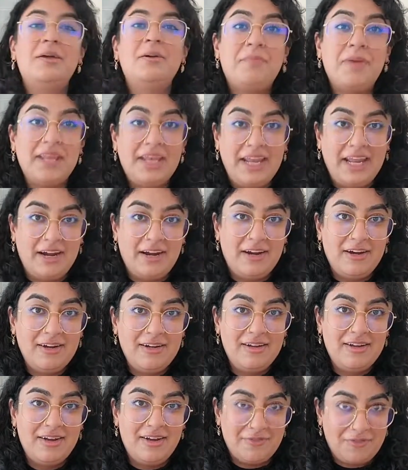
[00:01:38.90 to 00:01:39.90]
Paneer,
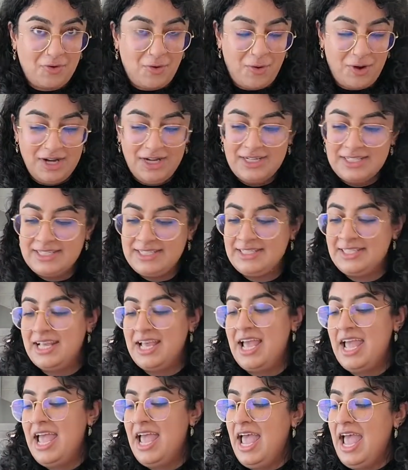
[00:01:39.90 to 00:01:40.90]
of course.
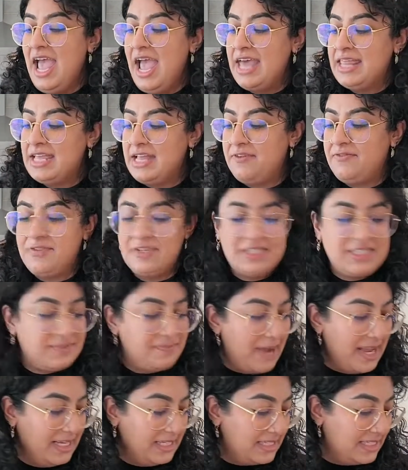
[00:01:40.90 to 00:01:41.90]
And then for
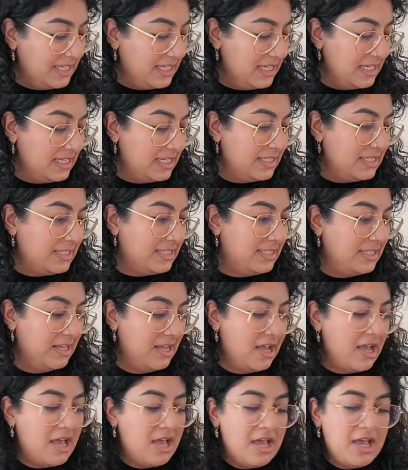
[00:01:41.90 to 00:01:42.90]
spices,
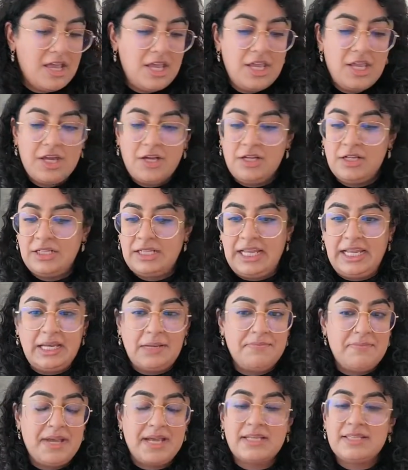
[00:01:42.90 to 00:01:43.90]
you'll need
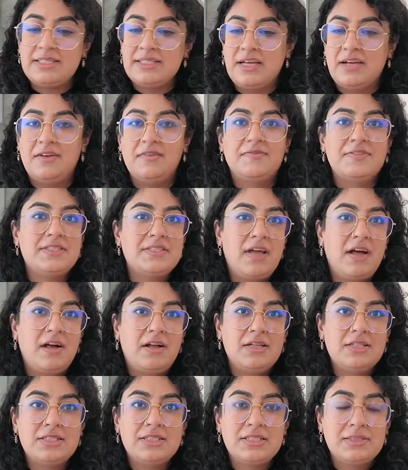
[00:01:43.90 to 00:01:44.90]
a mix of
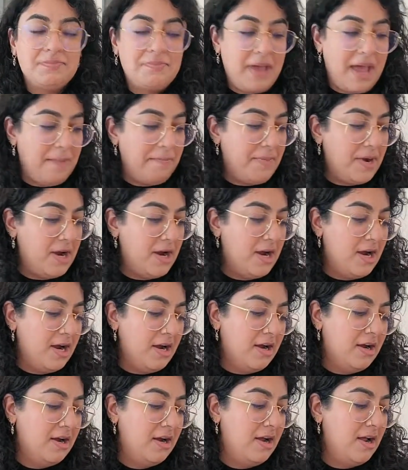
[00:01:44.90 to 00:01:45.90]
salt,
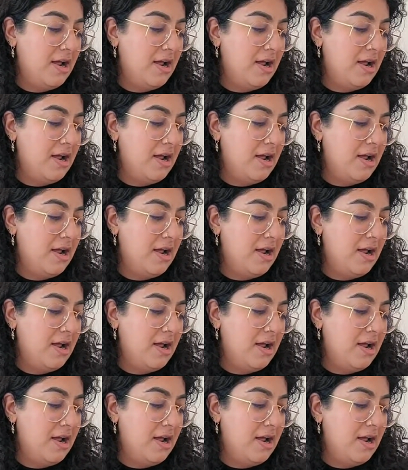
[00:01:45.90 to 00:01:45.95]
pepper,